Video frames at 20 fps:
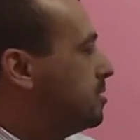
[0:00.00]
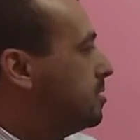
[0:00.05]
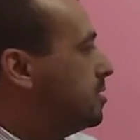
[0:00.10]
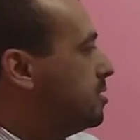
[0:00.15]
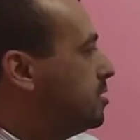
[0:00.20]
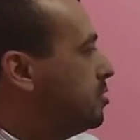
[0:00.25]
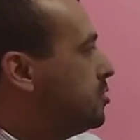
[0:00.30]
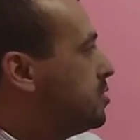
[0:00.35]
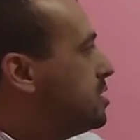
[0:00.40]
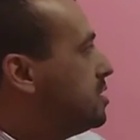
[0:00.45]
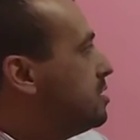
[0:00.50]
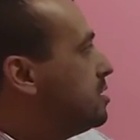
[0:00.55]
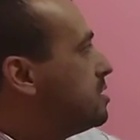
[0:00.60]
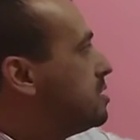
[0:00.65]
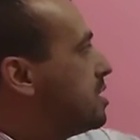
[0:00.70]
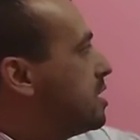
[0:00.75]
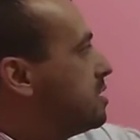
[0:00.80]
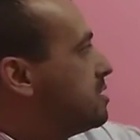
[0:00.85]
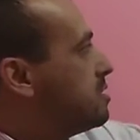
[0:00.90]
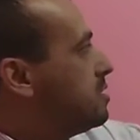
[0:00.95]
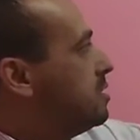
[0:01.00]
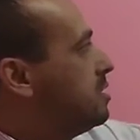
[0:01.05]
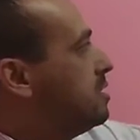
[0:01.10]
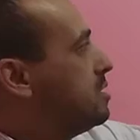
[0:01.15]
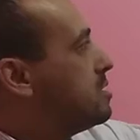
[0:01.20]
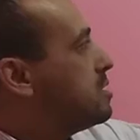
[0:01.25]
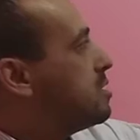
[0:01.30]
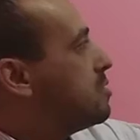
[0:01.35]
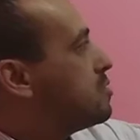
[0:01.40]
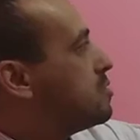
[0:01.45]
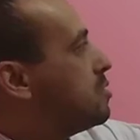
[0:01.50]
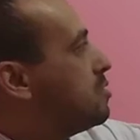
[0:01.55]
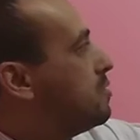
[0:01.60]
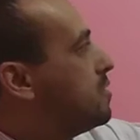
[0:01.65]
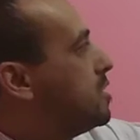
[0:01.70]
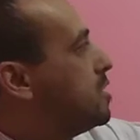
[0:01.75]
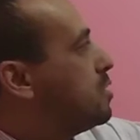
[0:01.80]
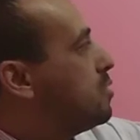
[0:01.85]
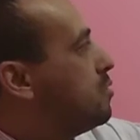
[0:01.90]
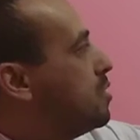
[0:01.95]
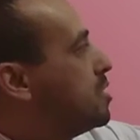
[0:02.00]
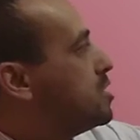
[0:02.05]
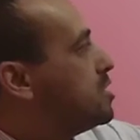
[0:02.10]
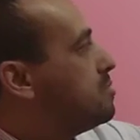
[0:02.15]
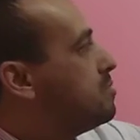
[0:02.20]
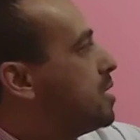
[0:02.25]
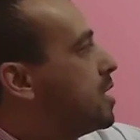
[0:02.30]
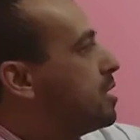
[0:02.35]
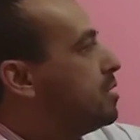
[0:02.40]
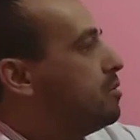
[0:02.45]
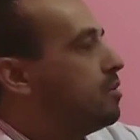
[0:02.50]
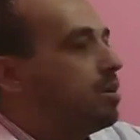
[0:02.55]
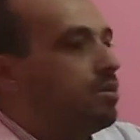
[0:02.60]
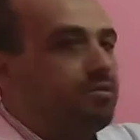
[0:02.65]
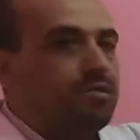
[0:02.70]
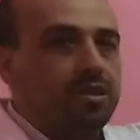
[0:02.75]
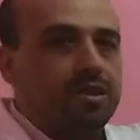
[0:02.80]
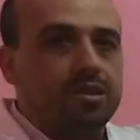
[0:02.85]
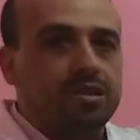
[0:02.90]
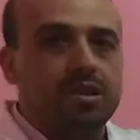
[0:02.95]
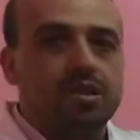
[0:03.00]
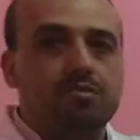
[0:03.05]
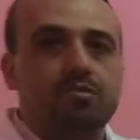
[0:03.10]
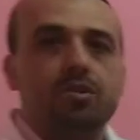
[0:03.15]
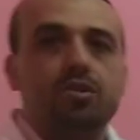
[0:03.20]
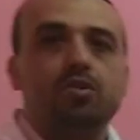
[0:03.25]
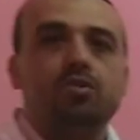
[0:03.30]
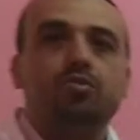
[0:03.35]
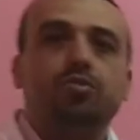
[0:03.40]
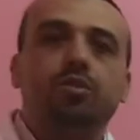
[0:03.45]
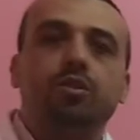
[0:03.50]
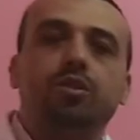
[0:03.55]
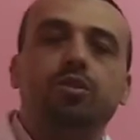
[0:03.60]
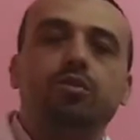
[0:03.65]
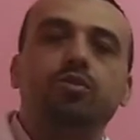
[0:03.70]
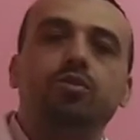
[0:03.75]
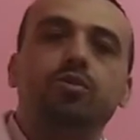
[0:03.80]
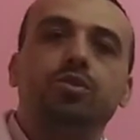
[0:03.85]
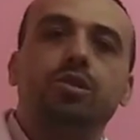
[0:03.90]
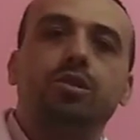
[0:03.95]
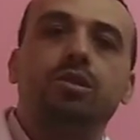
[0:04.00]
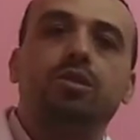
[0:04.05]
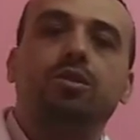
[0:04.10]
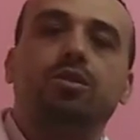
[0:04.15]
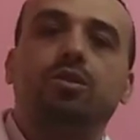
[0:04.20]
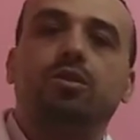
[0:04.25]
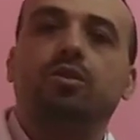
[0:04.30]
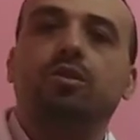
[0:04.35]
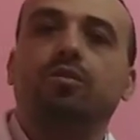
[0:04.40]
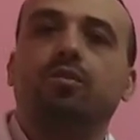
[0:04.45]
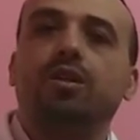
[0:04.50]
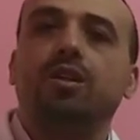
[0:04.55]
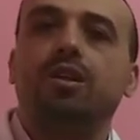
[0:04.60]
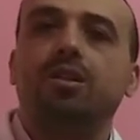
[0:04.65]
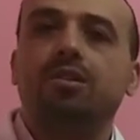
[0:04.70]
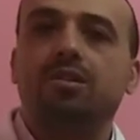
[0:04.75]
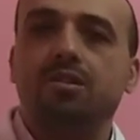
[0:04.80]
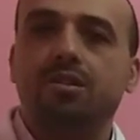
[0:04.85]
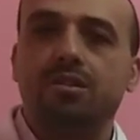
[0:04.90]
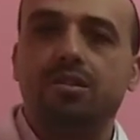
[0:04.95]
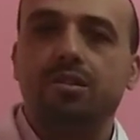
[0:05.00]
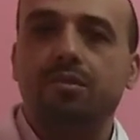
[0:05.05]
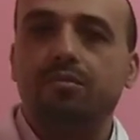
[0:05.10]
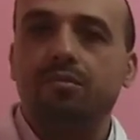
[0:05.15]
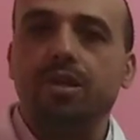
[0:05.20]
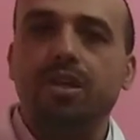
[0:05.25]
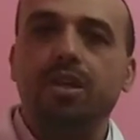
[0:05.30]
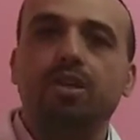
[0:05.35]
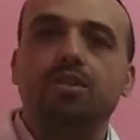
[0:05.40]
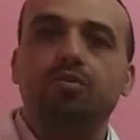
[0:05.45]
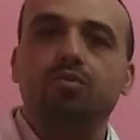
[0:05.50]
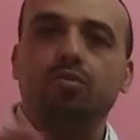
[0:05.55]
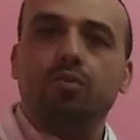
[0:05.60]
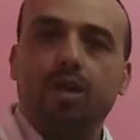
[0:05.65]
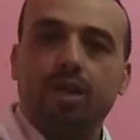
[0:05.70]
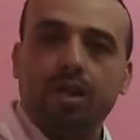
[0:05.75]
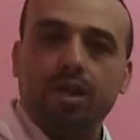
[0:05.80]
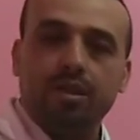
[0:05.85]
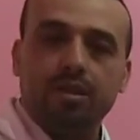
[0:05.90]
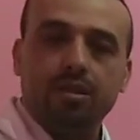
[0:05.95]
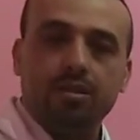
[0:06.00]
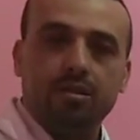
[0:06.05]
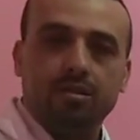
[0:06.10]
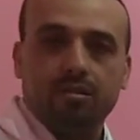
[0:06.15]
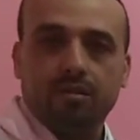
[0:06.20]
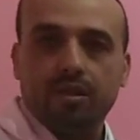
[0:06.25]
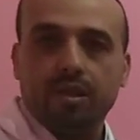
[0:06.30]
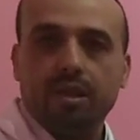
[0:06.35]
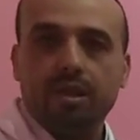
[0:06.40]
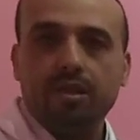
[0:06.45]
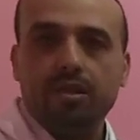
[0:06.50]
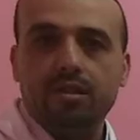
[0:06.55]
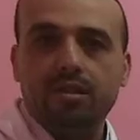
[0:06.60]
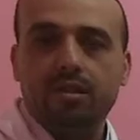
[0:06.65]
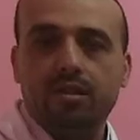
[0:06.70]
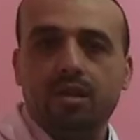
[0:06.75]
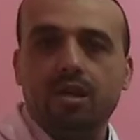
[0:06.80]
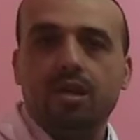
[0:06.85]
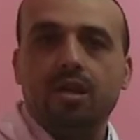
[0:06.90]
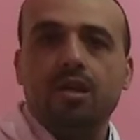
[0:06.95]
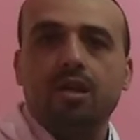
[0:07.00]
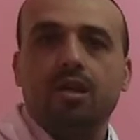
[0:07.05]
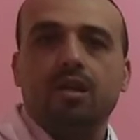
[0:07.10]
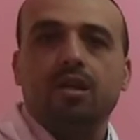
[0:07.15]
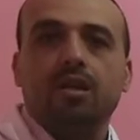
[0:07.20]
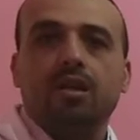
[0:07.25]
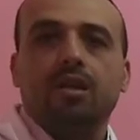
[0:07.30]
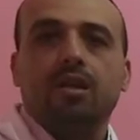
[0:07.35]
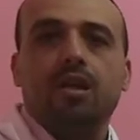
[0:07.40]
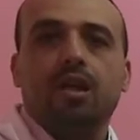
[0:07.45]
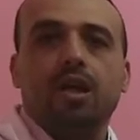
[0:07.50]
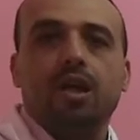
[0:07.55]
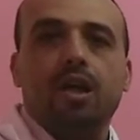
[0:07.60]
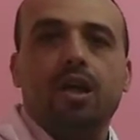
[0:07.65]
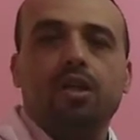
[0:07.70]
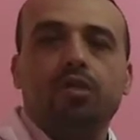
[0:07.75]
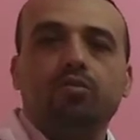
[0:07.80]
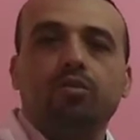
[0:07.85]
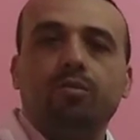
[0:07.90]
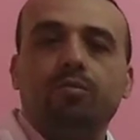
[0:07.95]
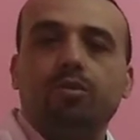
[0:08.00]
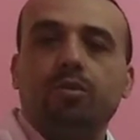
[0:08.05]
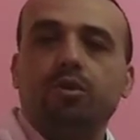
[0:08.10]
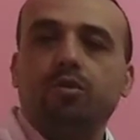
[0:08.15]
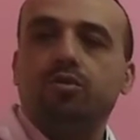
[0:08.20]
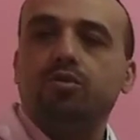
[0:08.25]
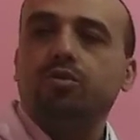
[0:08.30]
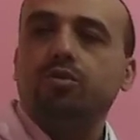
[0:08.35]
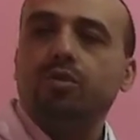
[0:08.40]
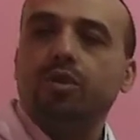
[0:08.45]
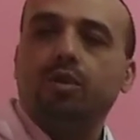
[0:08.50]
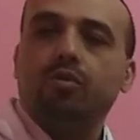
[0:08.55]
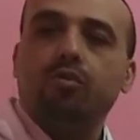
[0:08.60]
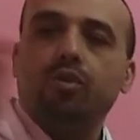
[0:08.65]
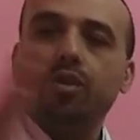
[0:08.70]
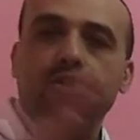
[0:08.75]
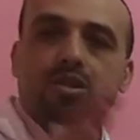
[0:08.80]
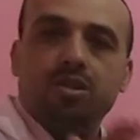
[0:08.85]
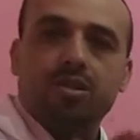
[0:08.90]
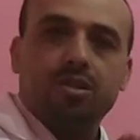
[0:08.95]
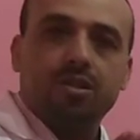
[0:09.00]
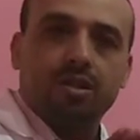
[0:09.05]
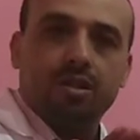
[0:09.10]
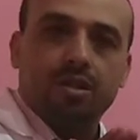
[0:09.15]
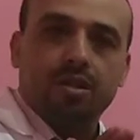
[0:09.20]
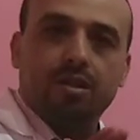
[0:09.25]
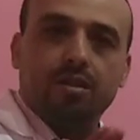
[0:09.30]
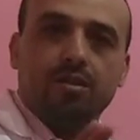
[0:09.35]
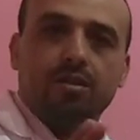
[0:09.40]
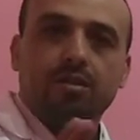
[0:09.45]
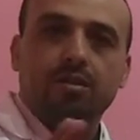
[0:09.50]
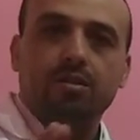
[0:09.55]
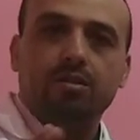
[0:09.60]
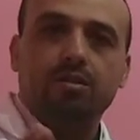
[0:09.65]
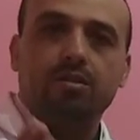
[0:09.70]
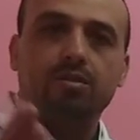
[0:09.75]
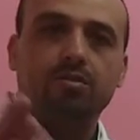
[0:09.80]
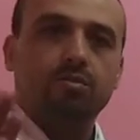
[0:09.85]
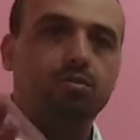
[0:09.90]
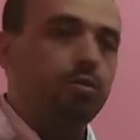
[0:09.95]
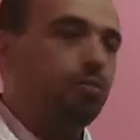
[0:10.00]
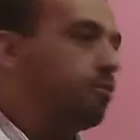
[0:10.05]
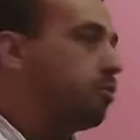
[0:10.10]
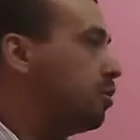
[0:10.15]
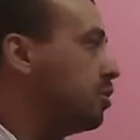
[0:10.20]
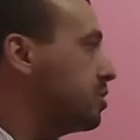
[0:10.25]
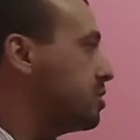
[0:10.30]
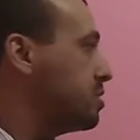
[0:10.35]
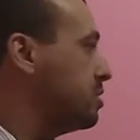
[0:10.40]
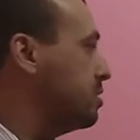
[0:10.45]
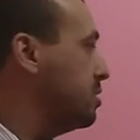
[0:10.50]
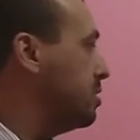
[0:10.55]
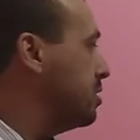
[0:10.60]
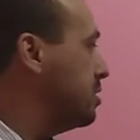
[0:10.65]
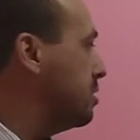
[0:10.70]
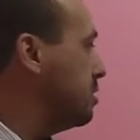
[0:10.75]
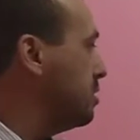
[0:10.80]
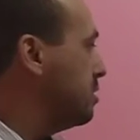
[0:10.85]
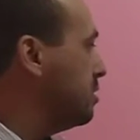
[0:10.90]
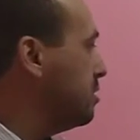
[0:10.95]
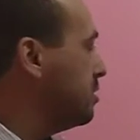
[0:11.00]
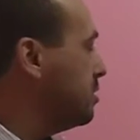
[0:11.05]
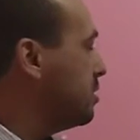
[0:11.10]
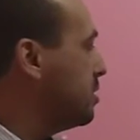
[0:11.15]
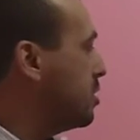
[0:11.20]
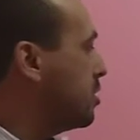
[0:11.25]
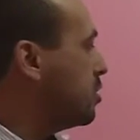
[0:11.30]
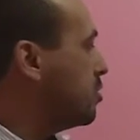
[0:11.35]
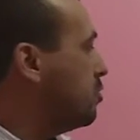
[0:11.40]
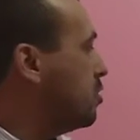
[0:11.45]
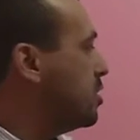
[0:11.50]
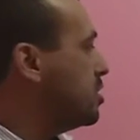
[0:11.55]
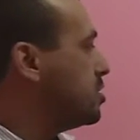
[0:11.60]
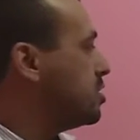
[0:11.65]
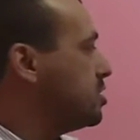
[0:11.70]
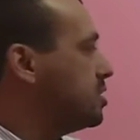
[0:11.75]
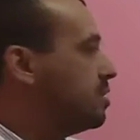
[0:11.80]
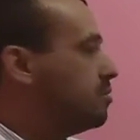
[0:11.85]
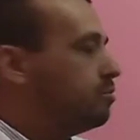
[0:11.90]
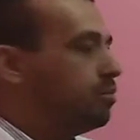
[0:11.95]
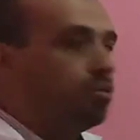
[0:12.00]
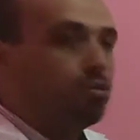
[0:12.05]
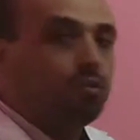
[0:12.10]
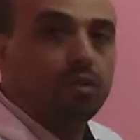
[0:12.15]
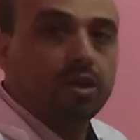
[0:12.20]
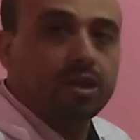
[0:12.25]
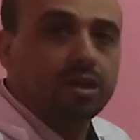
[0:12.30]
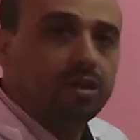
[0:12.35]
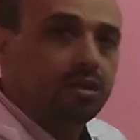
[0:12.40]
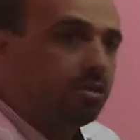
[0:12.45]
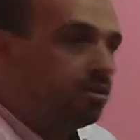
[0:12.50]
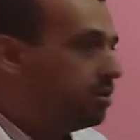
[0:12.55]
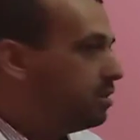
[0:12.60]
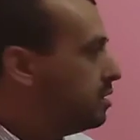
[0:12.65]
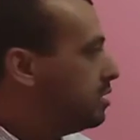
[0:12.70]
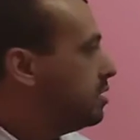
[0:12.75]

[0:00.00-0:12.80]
Using the title, so solve an equation by graphing. That means we use the coordinate system xy, okay? And we plot two equations there. We plot the equation number 1